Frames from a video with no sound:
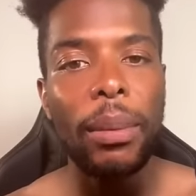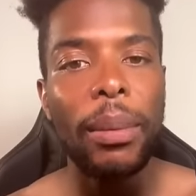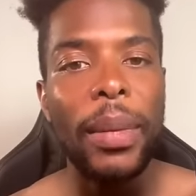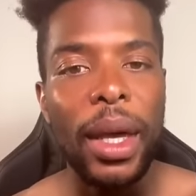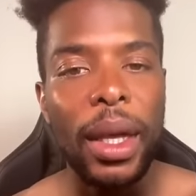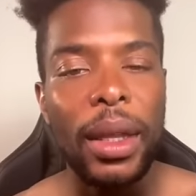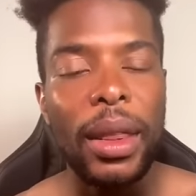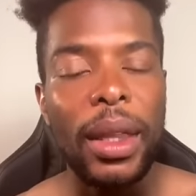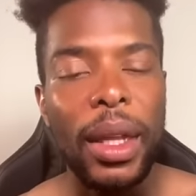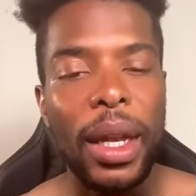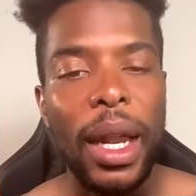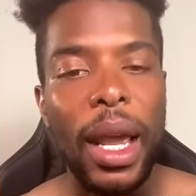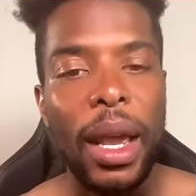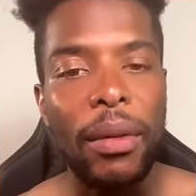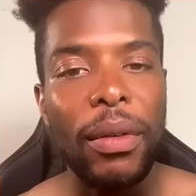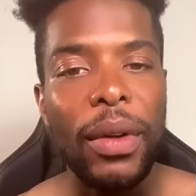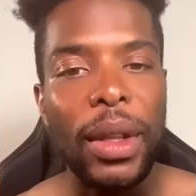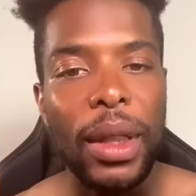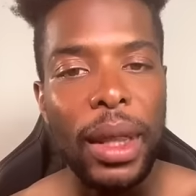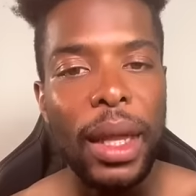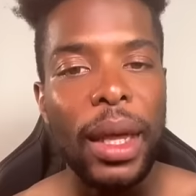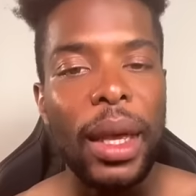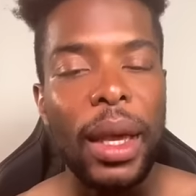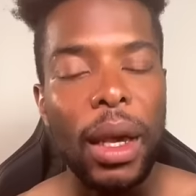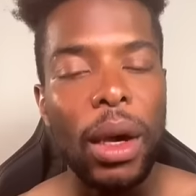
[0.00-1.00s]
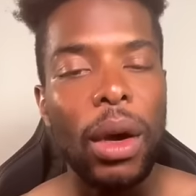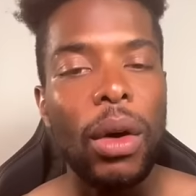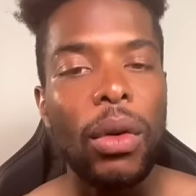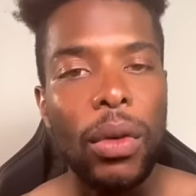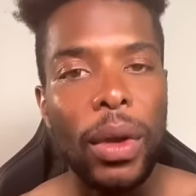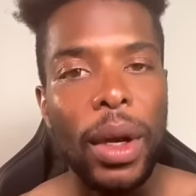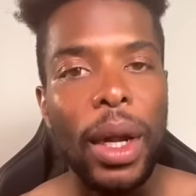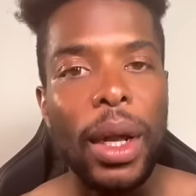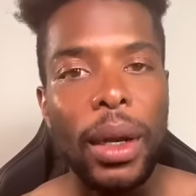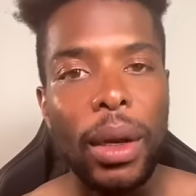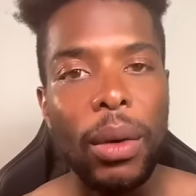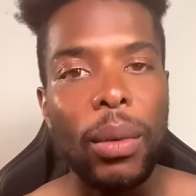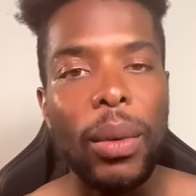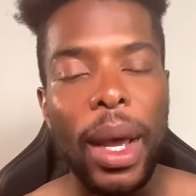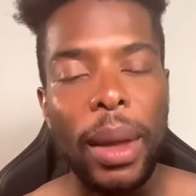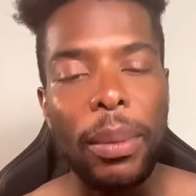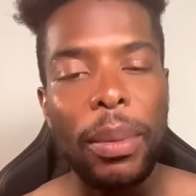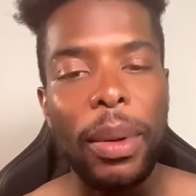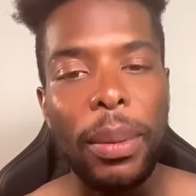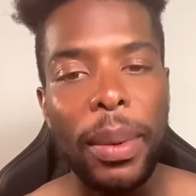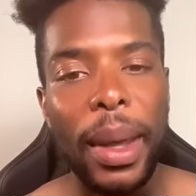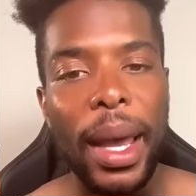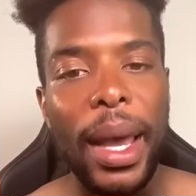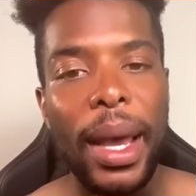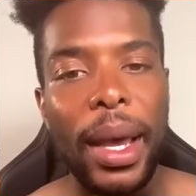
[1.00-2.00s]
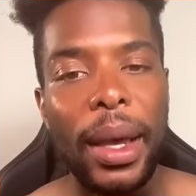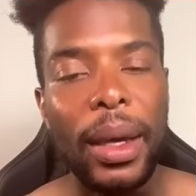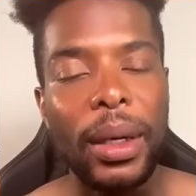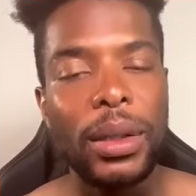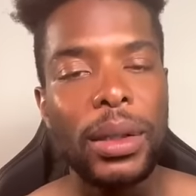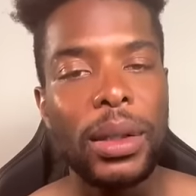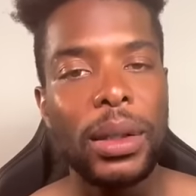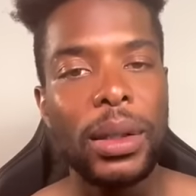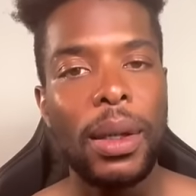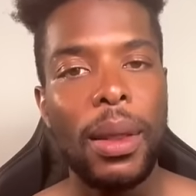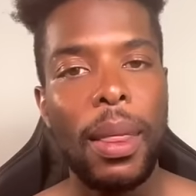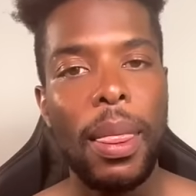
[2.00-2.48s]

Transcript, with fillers: meth, and everything over there in the white people's house.